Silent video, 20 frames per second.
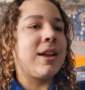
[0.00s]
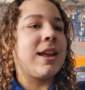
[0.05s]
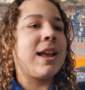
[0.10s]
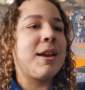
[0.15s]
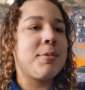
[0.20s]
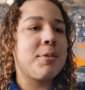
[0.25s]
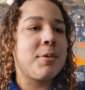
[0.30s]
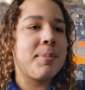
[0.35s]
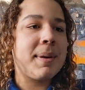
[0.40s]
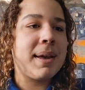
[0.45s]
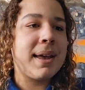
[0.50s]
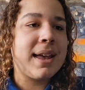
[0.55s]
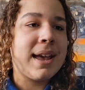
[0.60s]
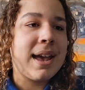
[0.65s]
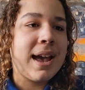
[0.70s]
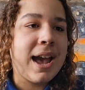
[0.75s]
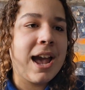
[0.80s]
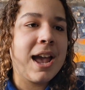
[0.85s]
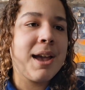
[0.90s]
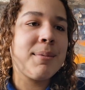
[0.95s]
know, it will
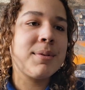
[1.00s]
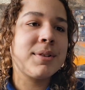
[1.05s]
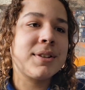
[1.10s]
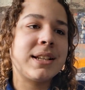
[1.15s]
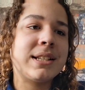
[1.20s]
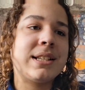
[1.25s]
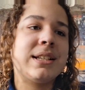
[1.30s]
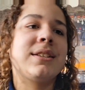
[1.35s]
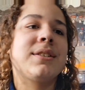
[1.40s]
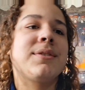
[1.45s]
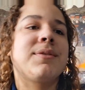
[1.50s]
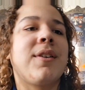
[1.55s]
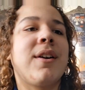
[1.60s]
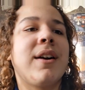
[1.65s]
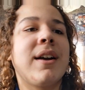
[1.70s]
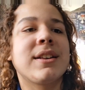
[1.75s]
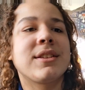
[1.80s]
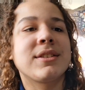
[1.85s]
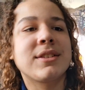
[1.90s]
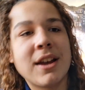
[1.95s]
be able to
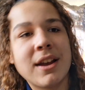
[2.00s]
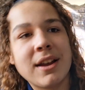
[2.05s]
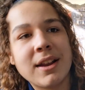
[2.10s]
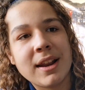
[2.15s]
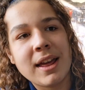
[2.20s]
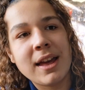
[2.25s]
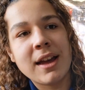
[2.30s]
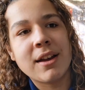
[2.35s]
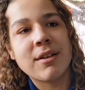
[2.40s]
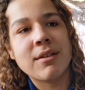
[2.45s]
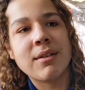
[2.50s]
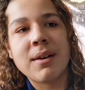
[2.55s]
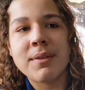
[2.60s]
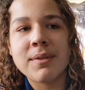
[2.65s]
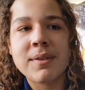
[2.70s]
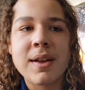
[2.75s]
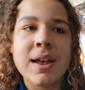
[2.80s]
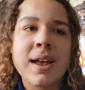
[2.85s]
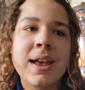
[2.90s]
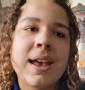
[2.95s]
identify a certain
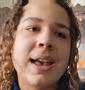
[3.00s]
aircraft.